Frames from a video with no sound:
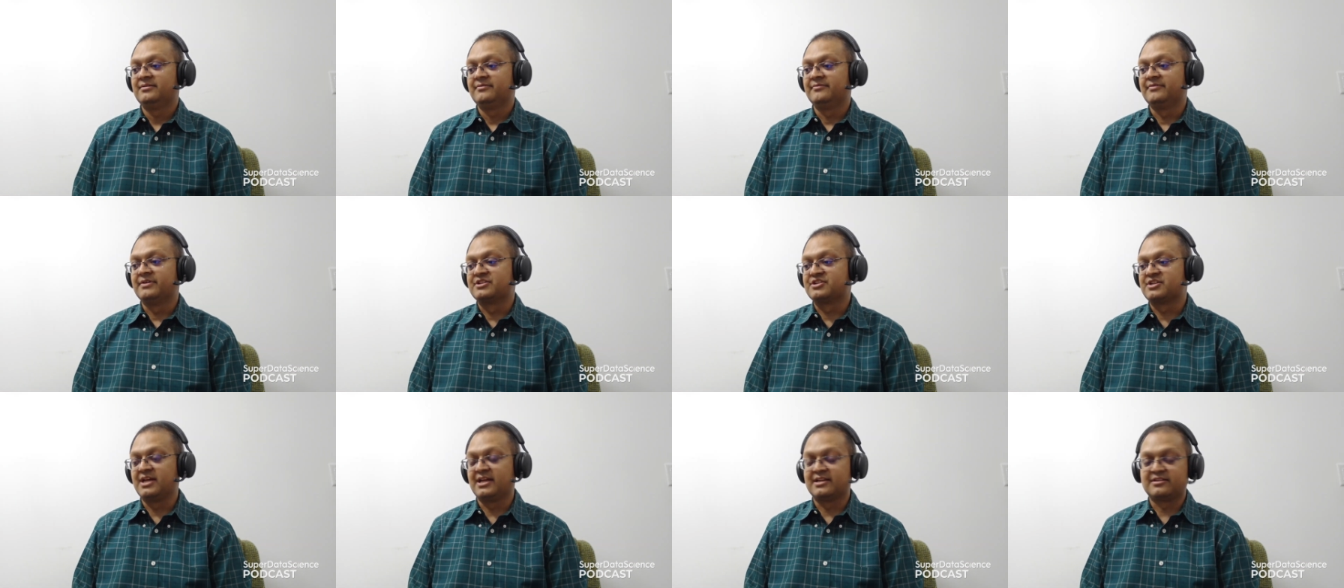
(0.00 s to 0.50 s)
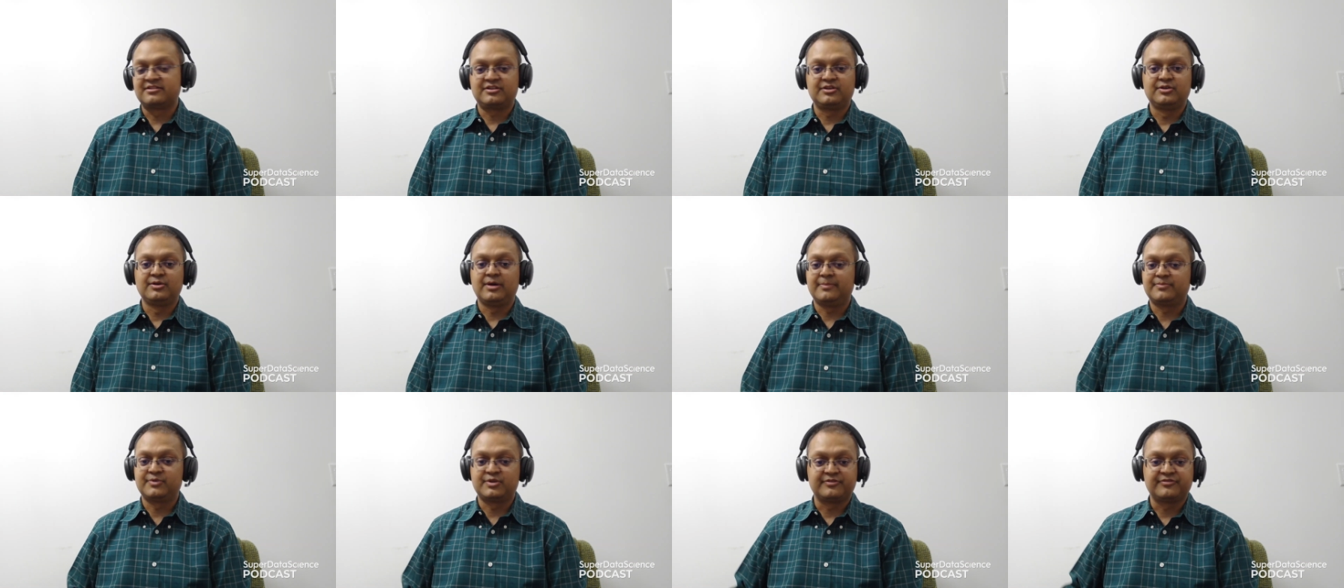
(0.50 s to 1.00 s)
which gets
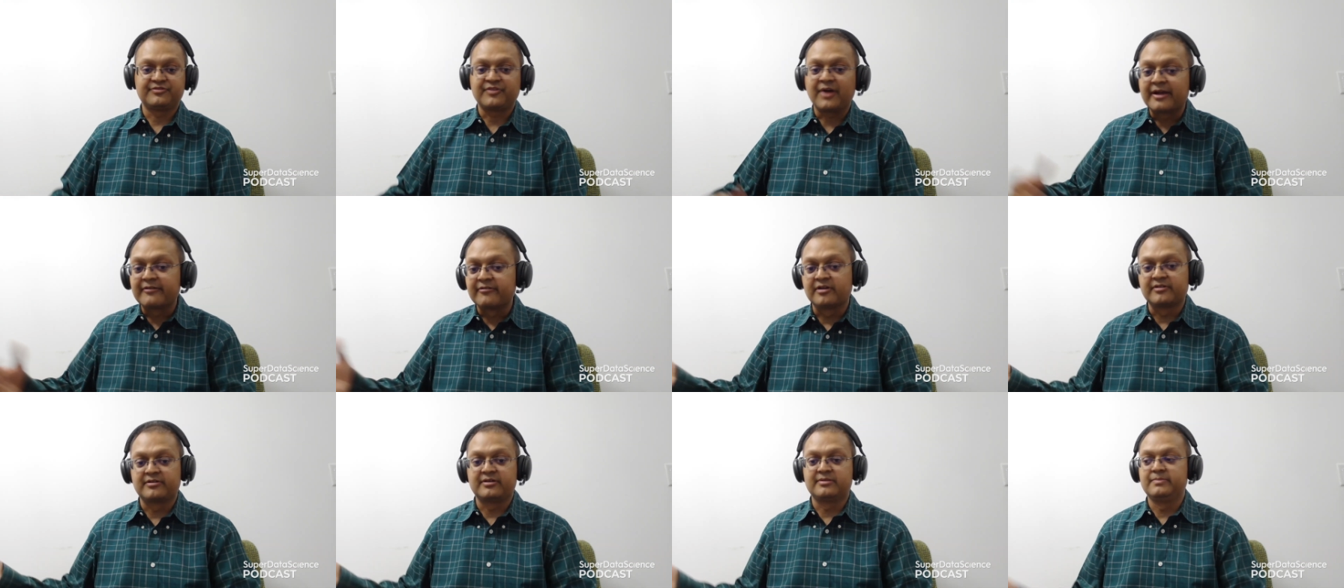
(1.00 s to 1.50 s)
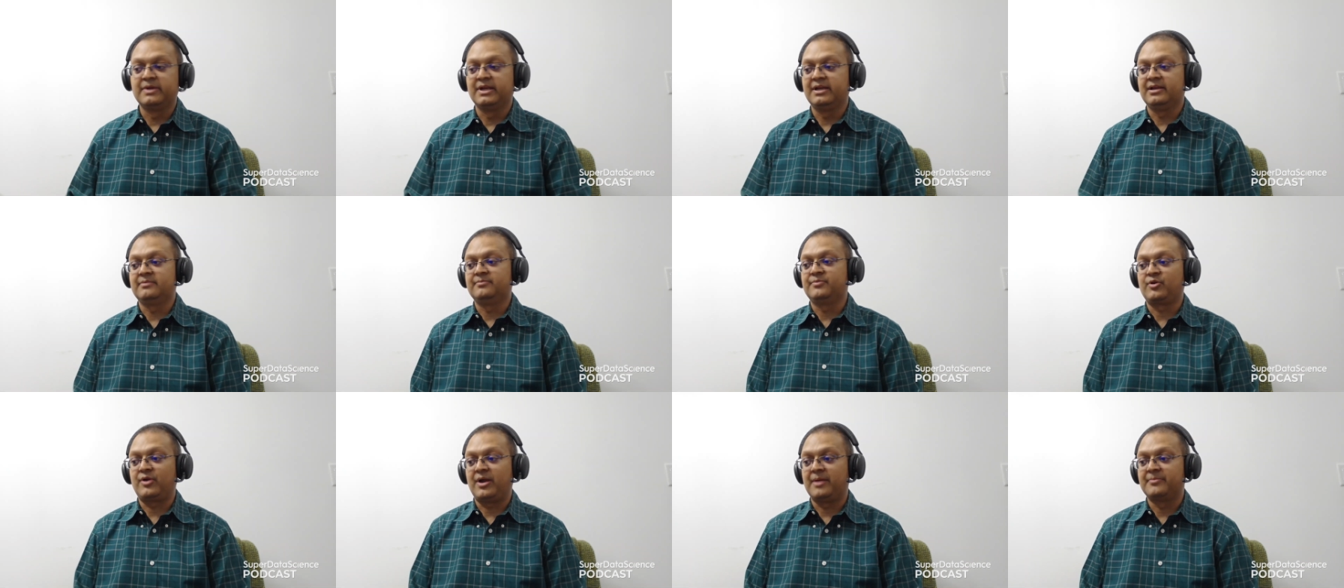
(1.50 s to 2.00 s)
you up to 500
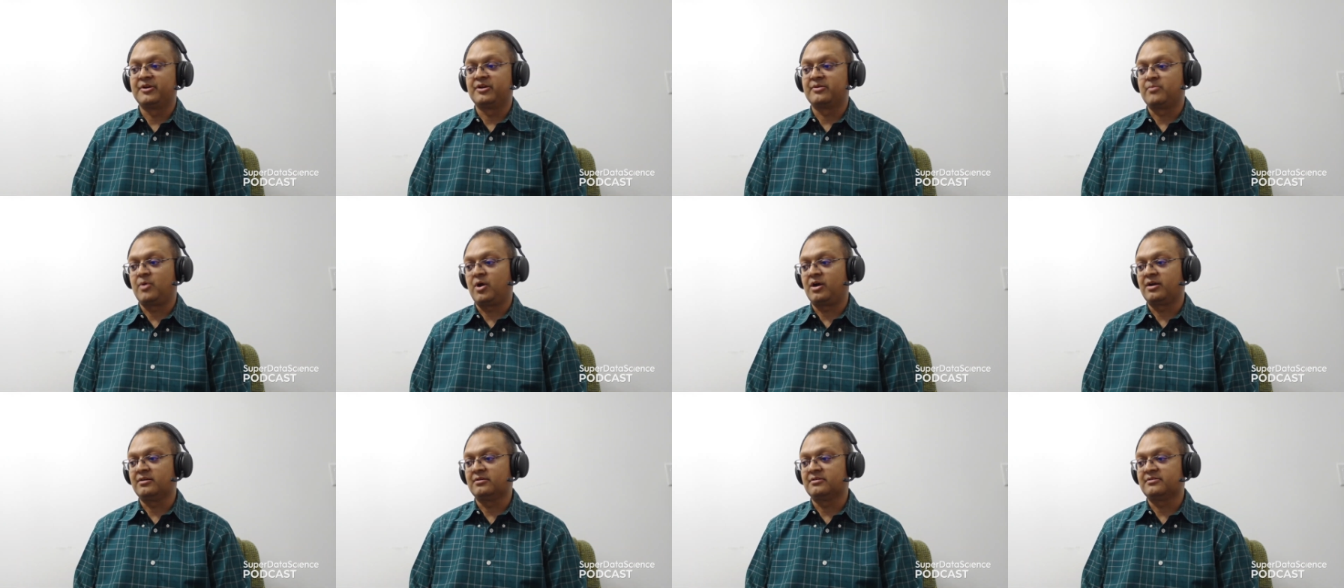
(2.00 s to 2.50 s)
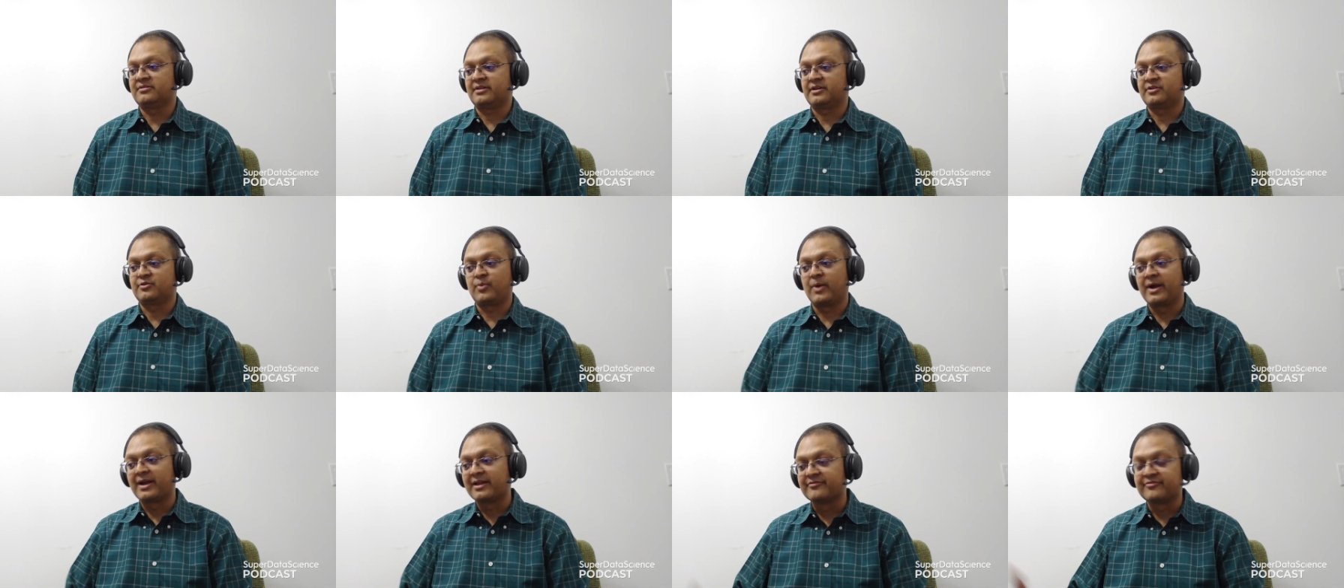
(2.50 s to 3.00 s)
billion parameter models at
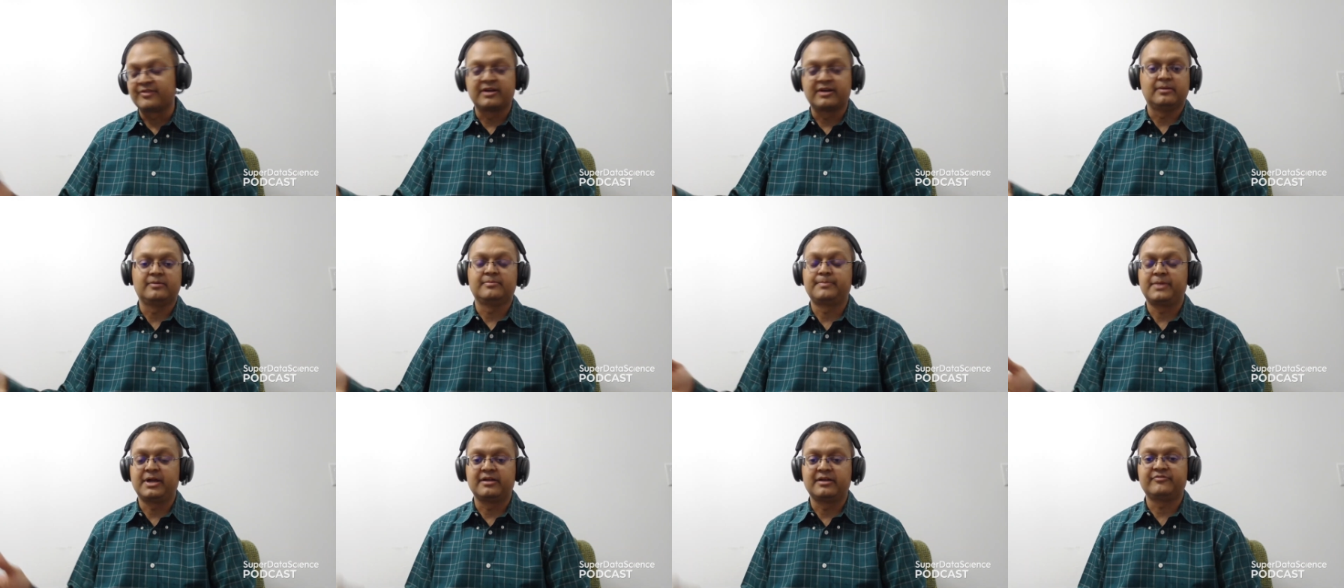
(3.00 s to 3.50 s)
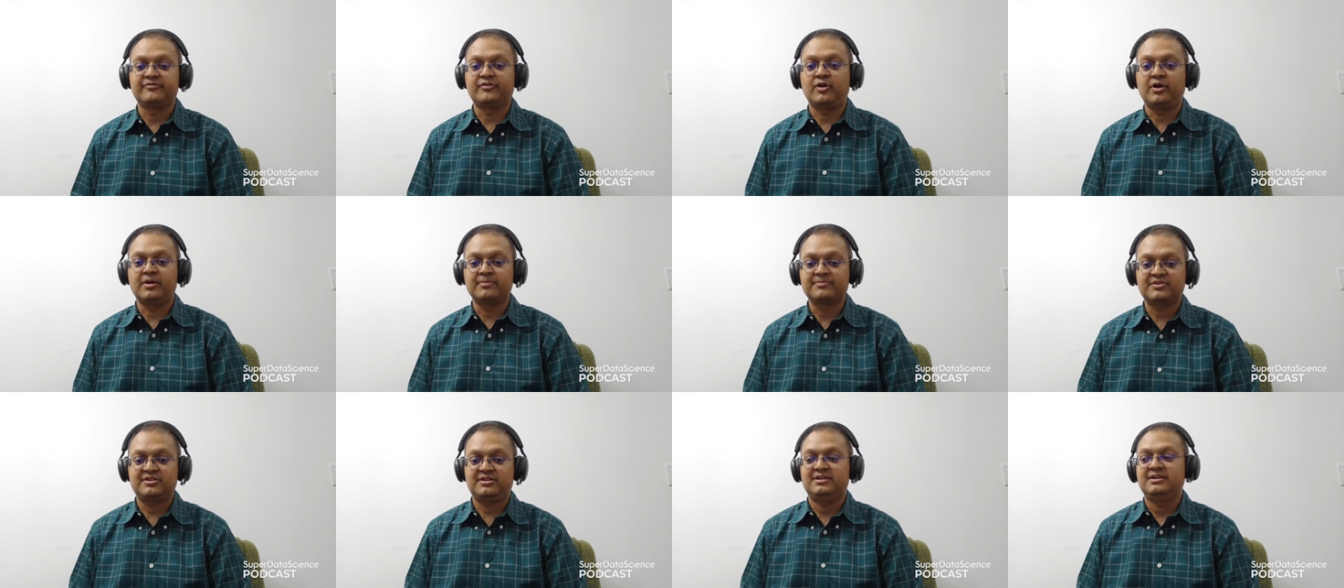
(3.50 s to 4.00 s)
20
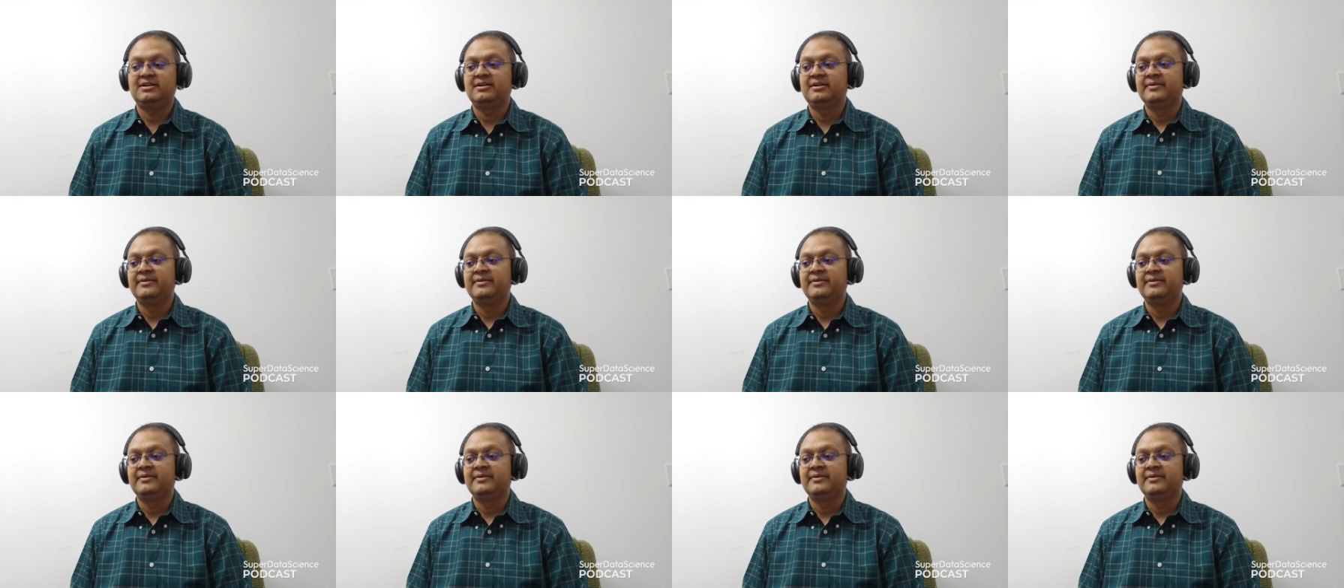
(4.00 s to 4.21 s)
petaflops.